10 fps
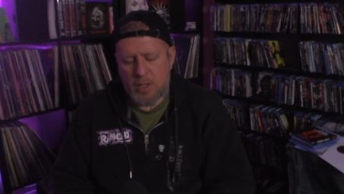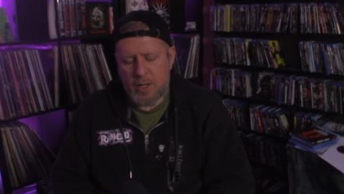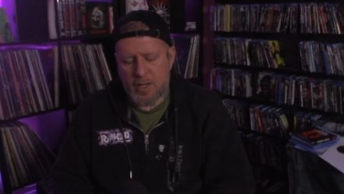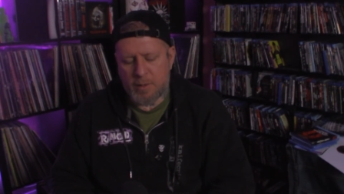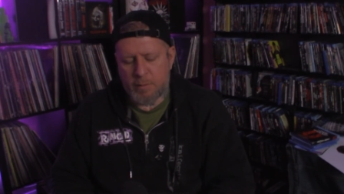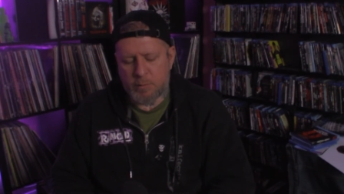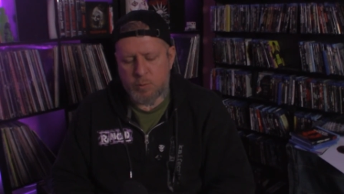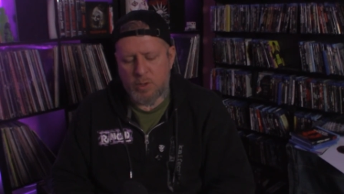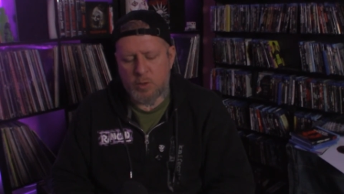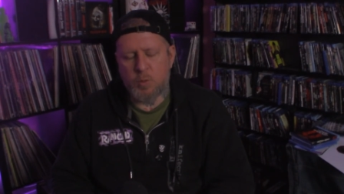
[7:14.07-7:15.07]
And it was
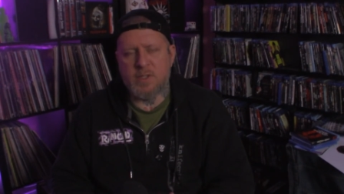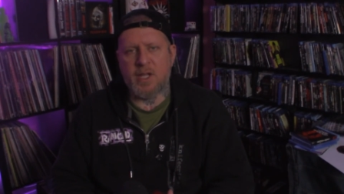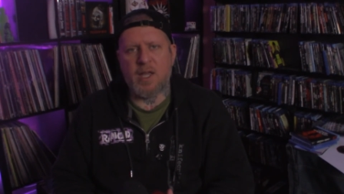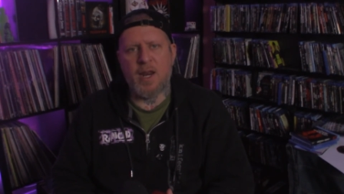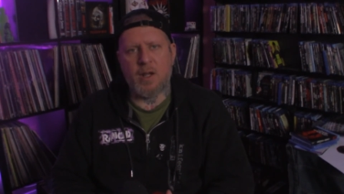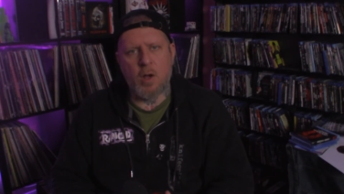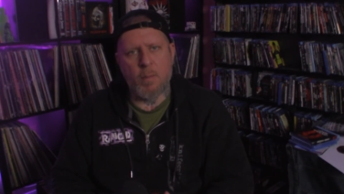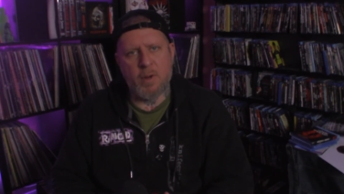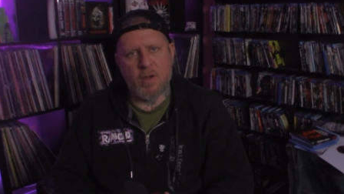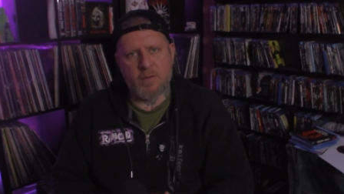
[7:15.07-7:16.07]
one of those ones that kind of
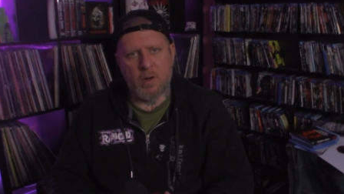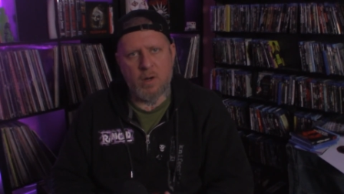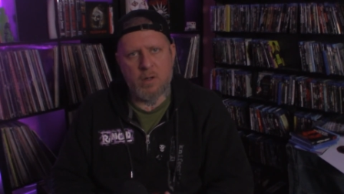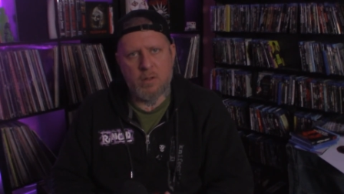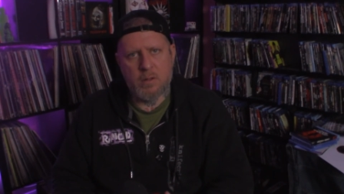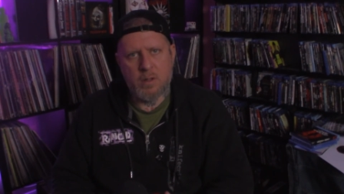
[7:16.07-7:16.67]
caught me off guard.